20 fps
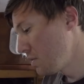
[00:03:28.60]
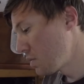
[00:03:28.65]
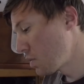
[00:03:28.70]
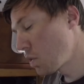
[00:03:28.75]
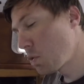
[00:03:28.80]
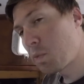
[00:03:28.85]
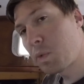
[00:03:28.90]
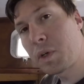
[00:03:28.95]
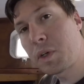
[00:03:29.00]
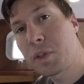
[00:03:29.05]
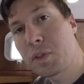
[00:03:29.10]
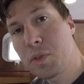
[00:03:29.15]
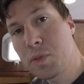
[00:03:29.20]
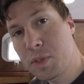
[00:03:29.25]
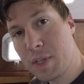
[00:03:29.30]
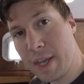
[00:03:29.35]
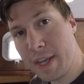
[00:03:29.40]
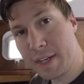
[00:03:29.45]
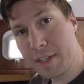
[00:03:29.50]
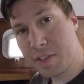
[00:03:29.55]
So the wood glue's
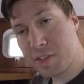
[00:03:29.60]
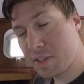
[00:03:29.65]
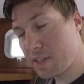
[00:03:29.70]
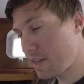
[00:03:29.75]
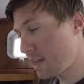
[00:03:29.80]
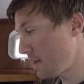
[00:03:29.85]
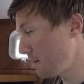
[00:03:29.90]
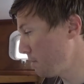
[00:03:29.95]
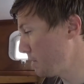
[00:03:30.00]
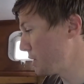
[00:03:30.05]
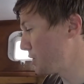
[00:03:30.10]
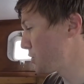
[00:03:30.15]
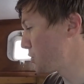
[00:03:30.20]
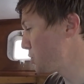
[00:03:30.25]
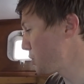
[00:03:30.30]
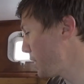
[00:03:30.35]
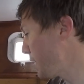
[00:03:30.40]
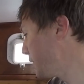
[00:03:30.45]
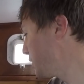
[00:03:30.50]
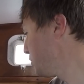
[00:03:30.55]
had its time. It's
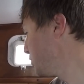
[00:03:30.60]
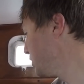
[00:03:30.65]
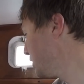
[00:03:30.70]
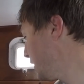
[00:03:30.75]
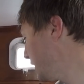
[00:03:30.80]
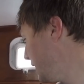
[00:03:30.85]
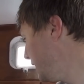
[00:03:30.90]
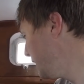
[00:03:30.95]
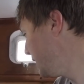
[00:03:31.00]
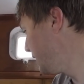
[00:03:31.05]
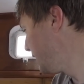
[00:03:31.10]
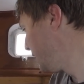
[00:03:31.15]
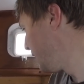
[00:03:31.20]
dried overnight.